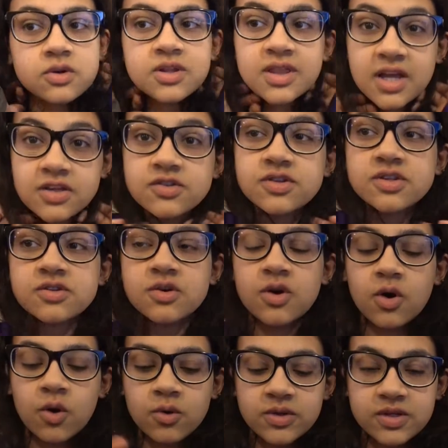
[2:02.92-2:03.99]
or lunges
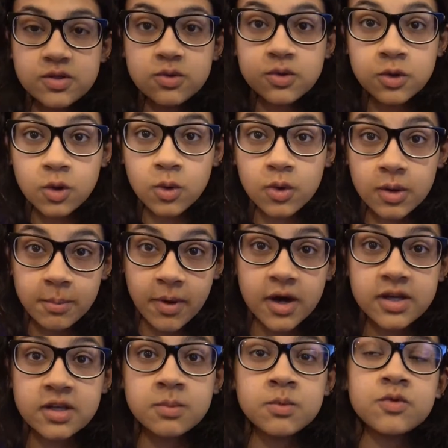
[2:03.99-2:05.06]
or only do lower
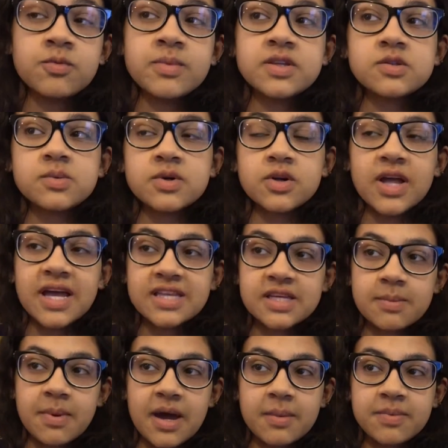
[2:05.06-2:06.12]
body movements, what will end
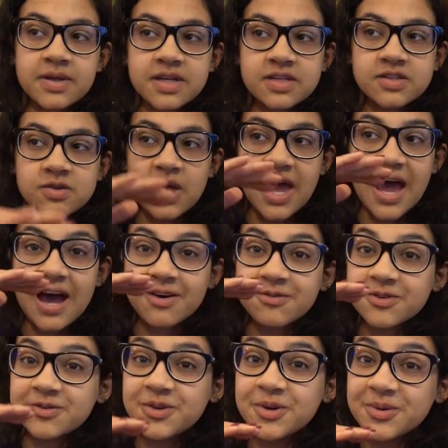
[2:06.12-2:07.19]
up happening is
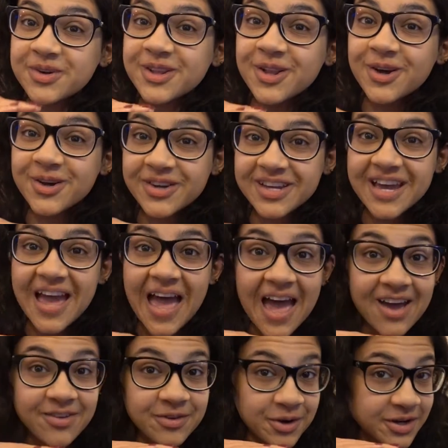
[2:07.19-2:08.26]
half of you will look
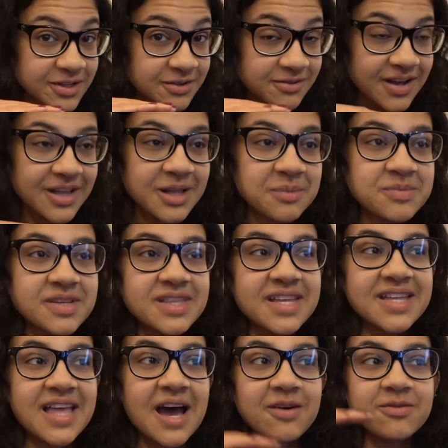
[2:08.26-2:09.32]
very developed and
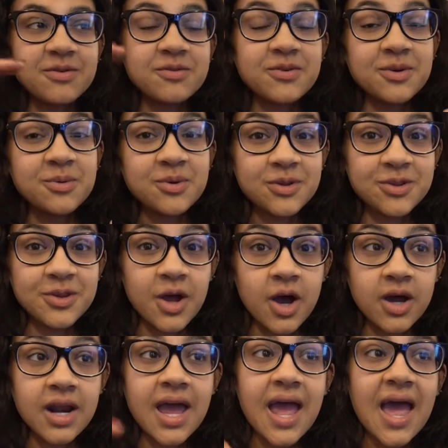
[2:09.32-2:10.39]
then half of you will
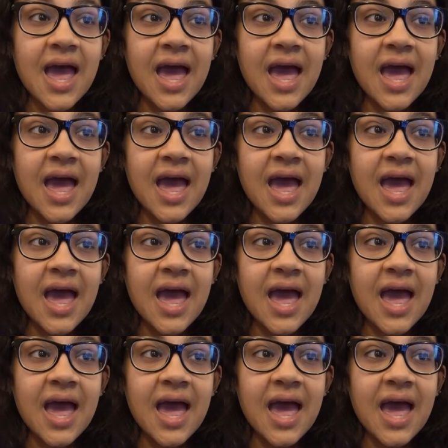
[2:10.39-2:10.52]
not.